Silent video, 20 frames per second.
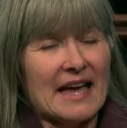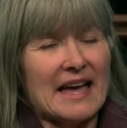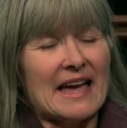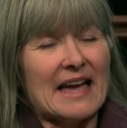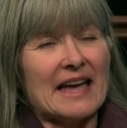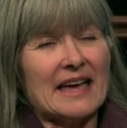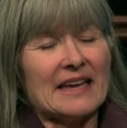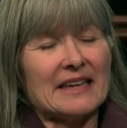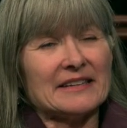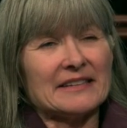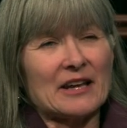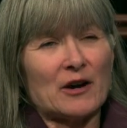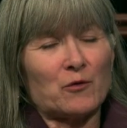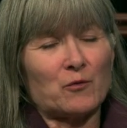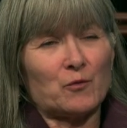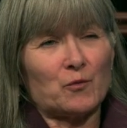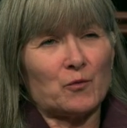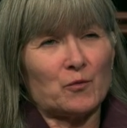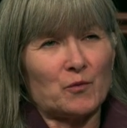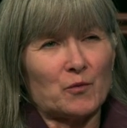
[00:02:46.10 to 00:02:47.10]
Yeah.
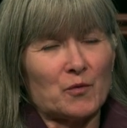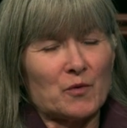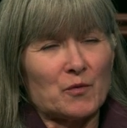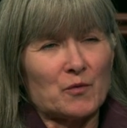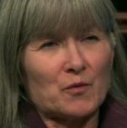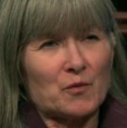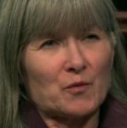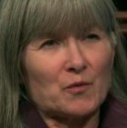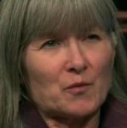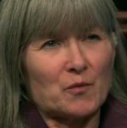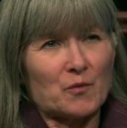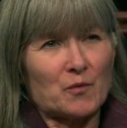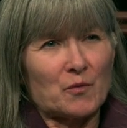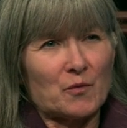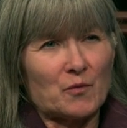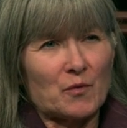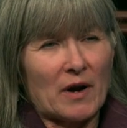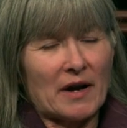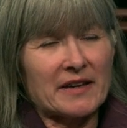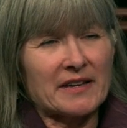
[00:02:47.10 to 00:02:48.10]
Now,
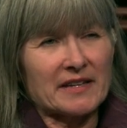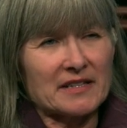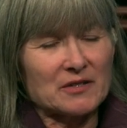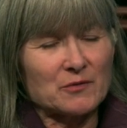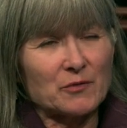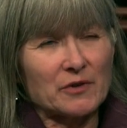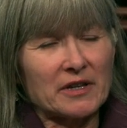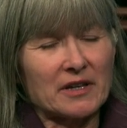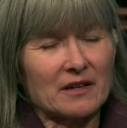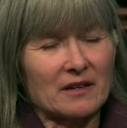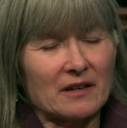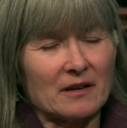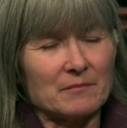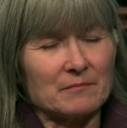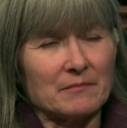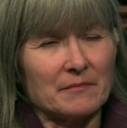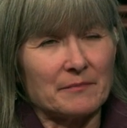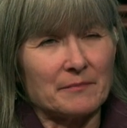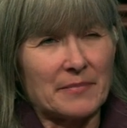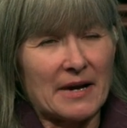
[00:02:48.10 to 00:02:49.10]
I guess we can
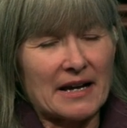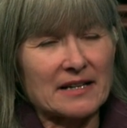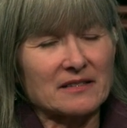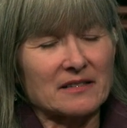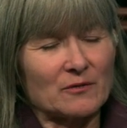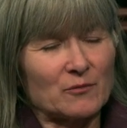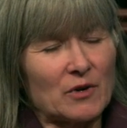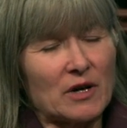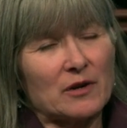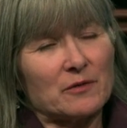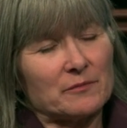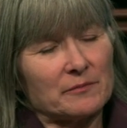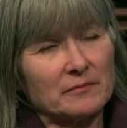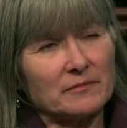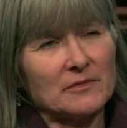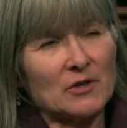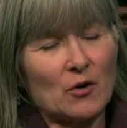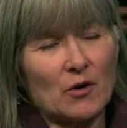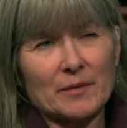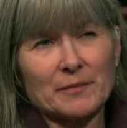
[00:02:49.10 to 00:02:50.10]
come back to, well,
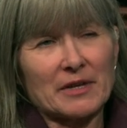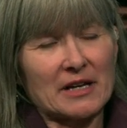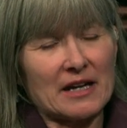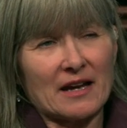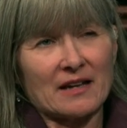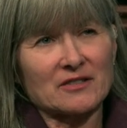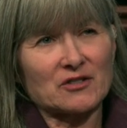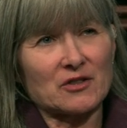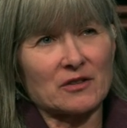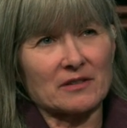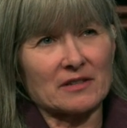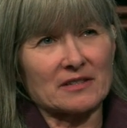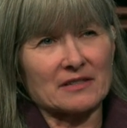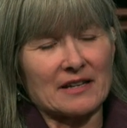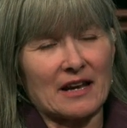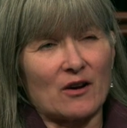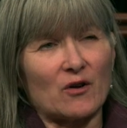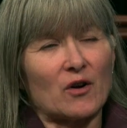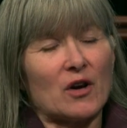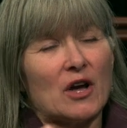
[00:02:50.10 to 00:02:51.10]
no, I'm going to ask you this
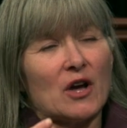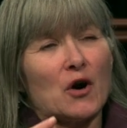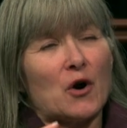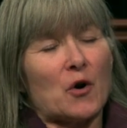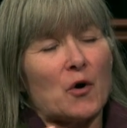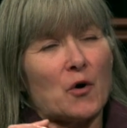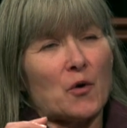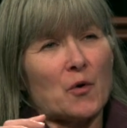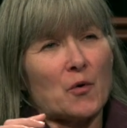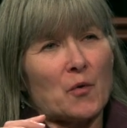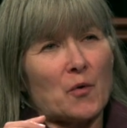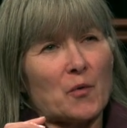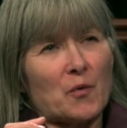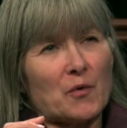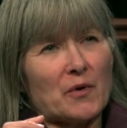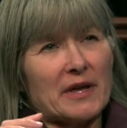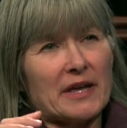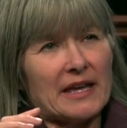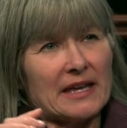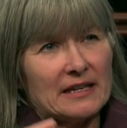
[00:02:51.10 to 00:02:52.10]
now.
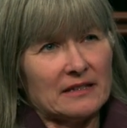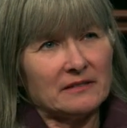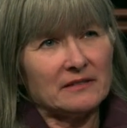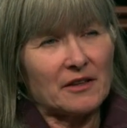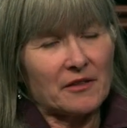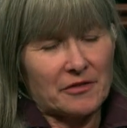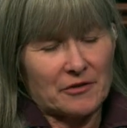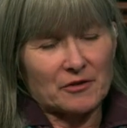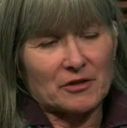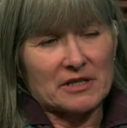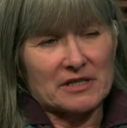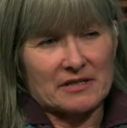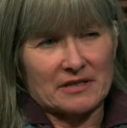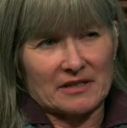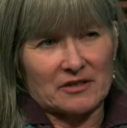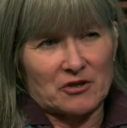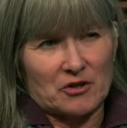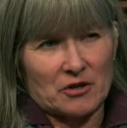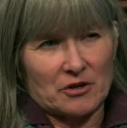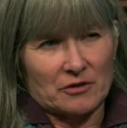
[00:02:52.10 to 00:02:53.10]
In the
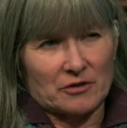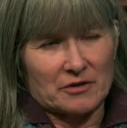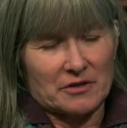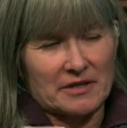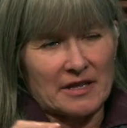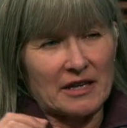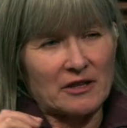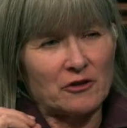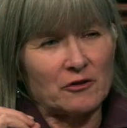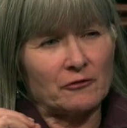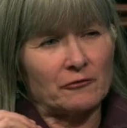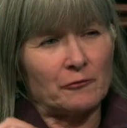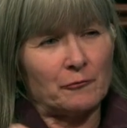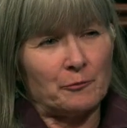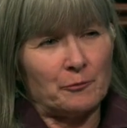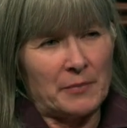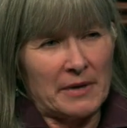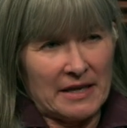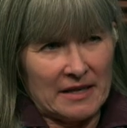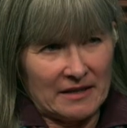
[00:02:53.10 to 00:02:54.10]
36 years that
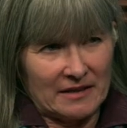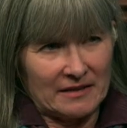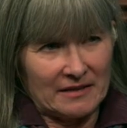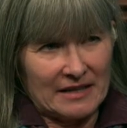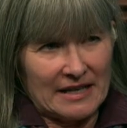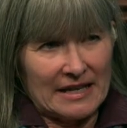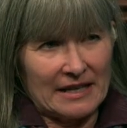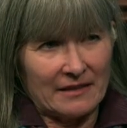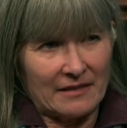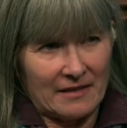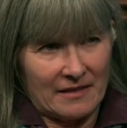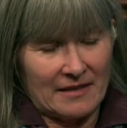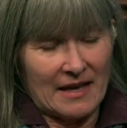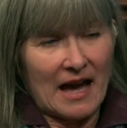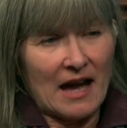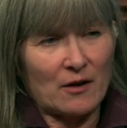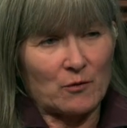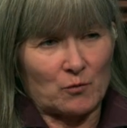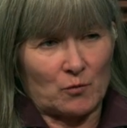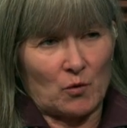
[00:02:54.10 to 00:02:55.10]
you've been in
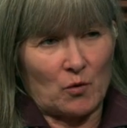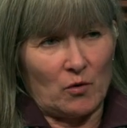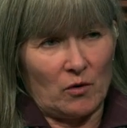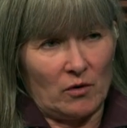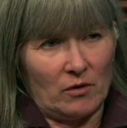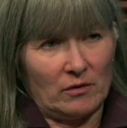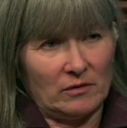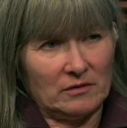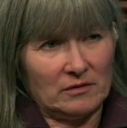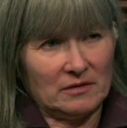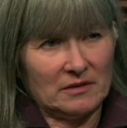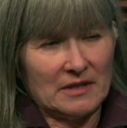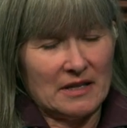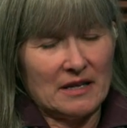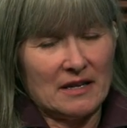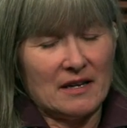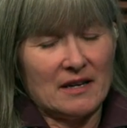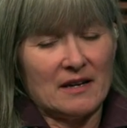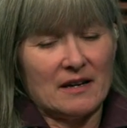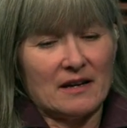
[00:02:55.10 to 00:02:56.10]
that role
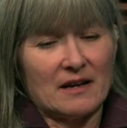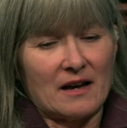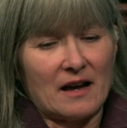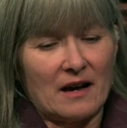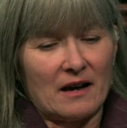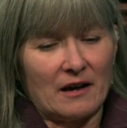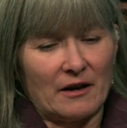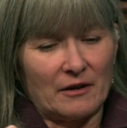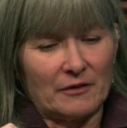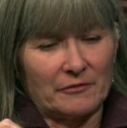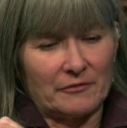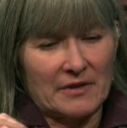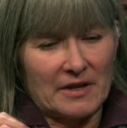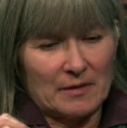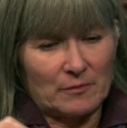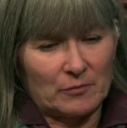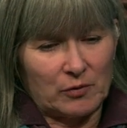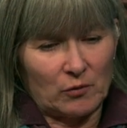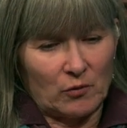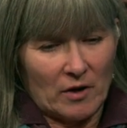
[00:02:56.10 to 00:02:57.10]
of
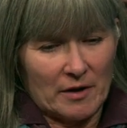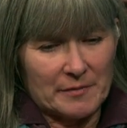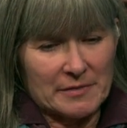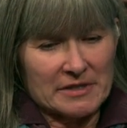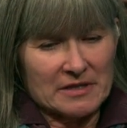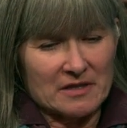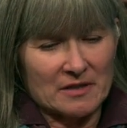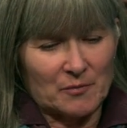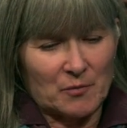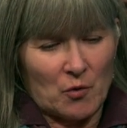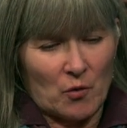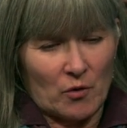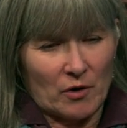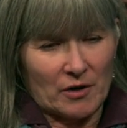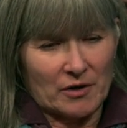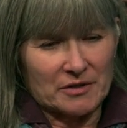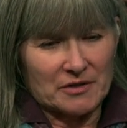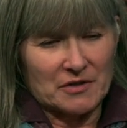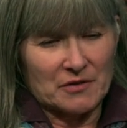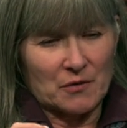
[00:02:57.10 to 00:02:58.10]
employment
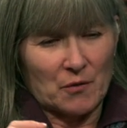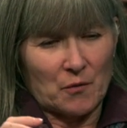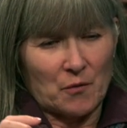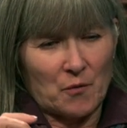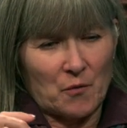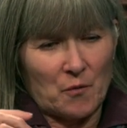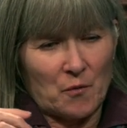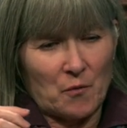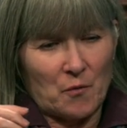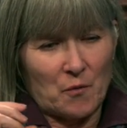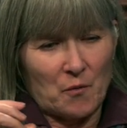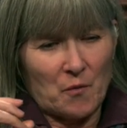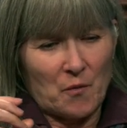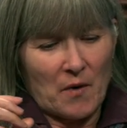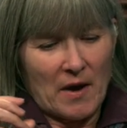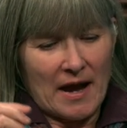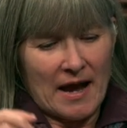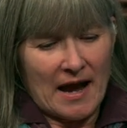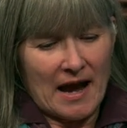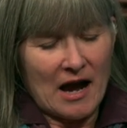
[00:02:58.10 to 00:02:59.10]
supports,
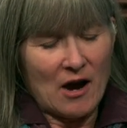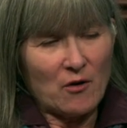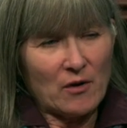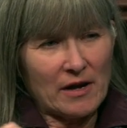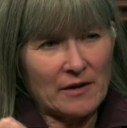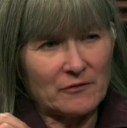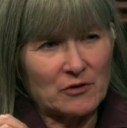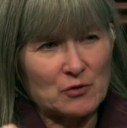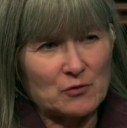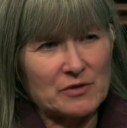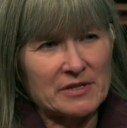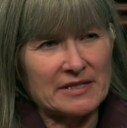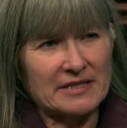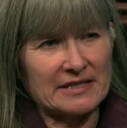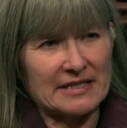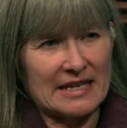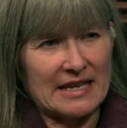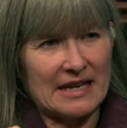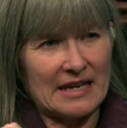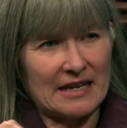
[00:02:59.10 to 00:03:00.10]
how have you
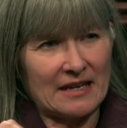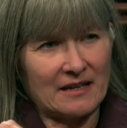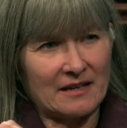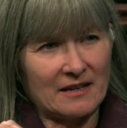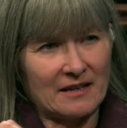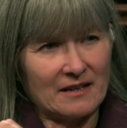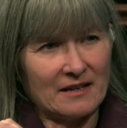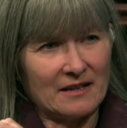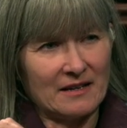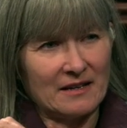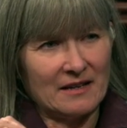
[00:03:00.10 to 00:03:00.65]
seen